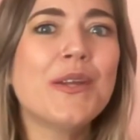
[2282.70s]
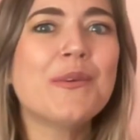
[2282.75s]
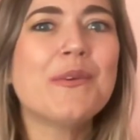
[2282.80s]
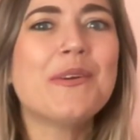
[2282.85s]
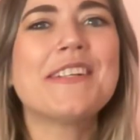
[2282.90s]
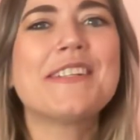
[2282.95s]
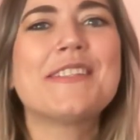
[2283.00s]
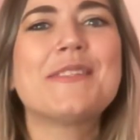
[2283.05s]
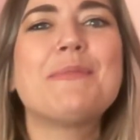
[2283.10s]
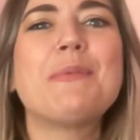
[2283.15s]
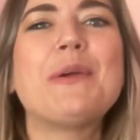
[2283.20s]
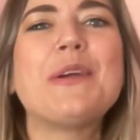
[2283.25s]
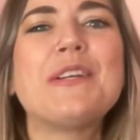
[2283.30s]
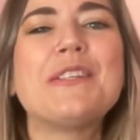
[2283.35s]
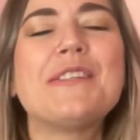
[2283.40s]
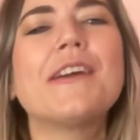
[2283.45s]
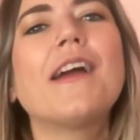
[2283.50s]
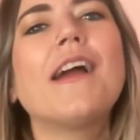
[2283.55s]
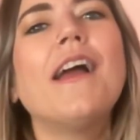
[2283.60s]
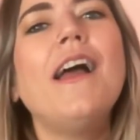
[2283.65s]
an
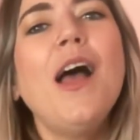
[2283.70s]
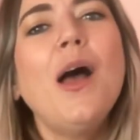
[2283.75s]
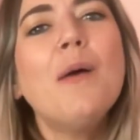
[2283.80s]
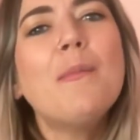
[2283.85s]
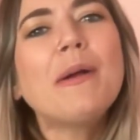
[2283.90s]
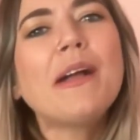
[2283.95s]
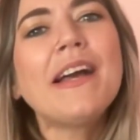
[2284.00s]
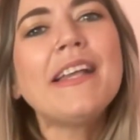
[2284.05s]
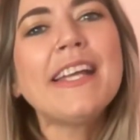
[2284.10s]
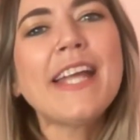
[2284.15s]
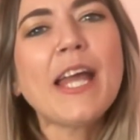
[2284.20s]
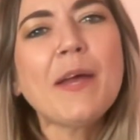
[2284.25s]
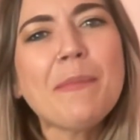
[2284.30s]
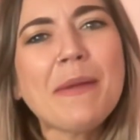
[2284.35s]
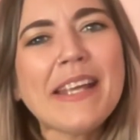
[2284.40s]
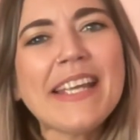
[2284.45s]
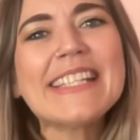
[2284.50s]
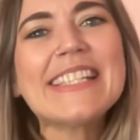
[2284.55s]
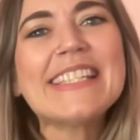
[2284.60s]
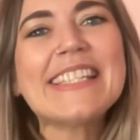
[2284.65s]
experiencer, but kind of kept it
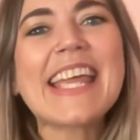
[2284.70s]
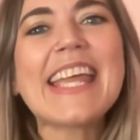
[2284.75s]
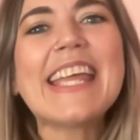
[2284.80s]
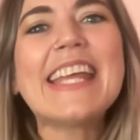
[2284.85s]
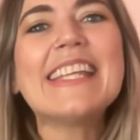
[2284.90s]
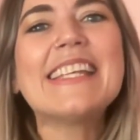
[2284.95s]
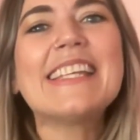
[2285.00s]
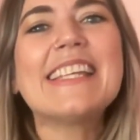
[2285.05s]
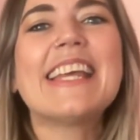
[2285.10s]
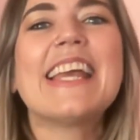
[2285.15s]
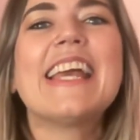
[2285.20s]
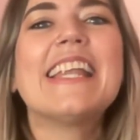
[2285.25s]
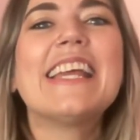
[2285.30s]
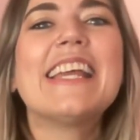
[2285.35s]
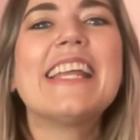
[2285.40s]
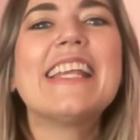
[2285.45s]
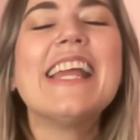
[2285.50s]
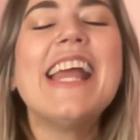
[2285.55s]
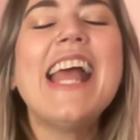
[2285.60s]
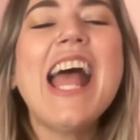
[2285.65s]
contained and
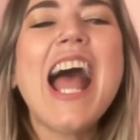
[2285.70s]
hidden